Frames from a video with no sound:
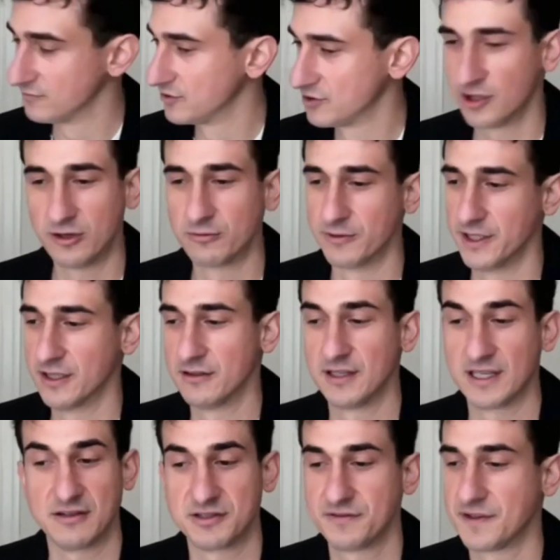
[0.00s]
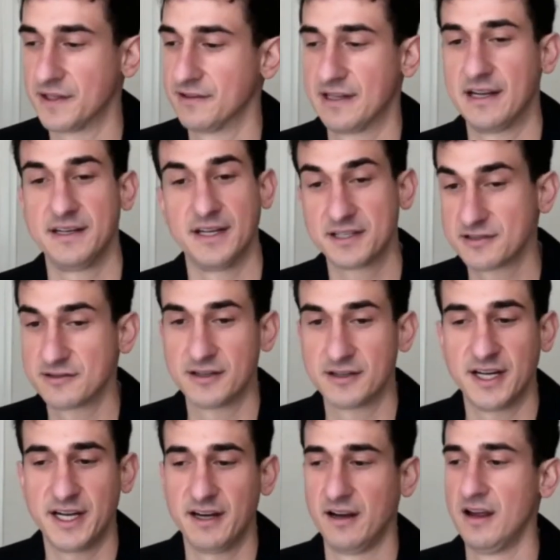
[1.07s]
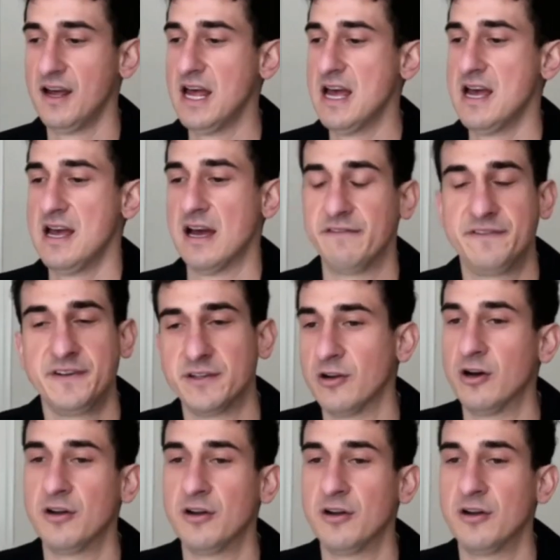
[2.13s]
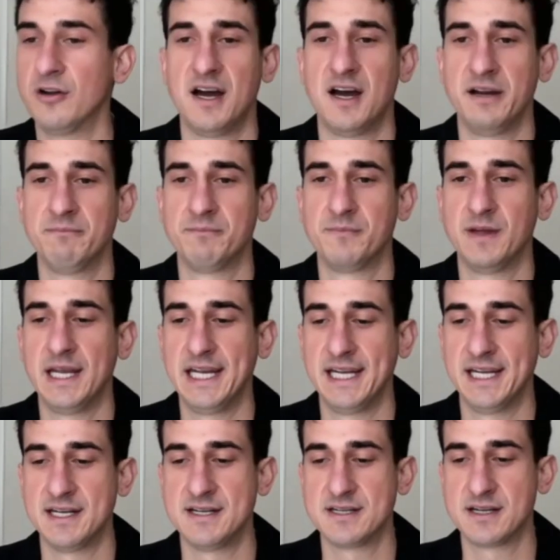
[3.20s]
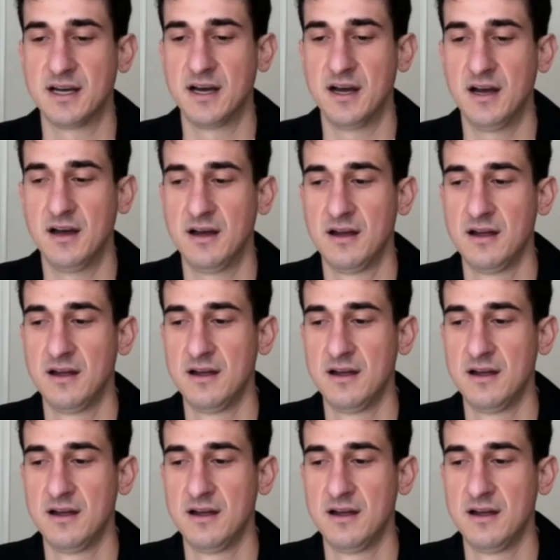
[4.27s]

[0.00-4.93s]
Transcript: so real. Like, I was feeling that yesterday. I feel it all the time. And uh,